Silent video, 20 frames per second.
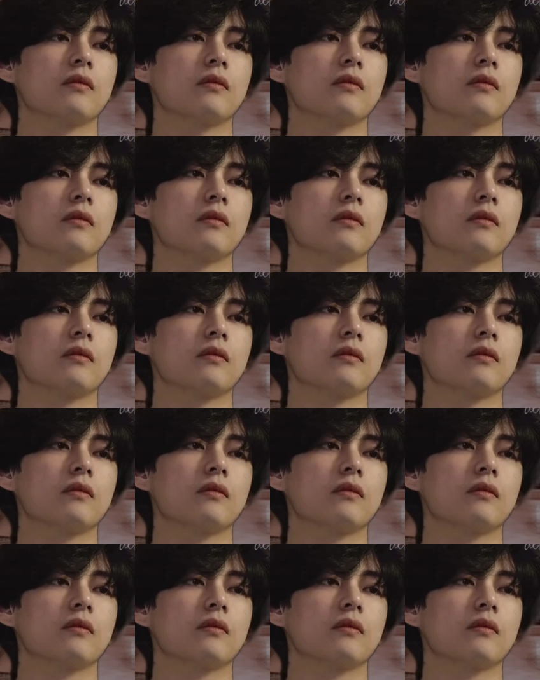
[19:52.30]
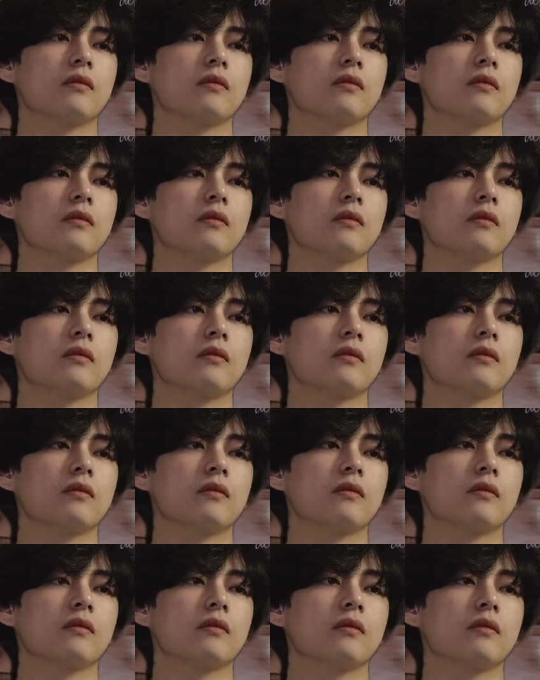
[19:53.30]

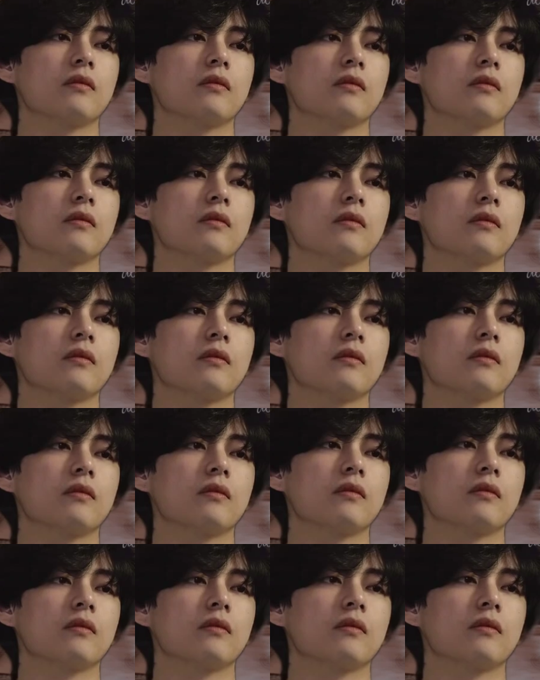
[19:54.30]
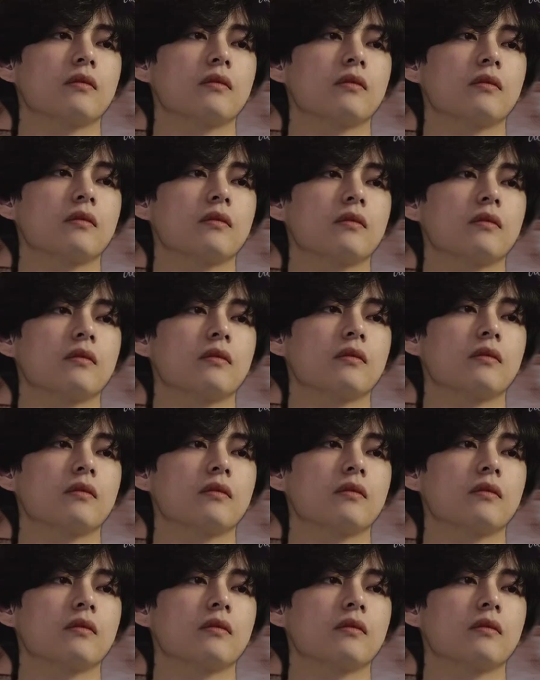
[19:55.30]
Nothing is said.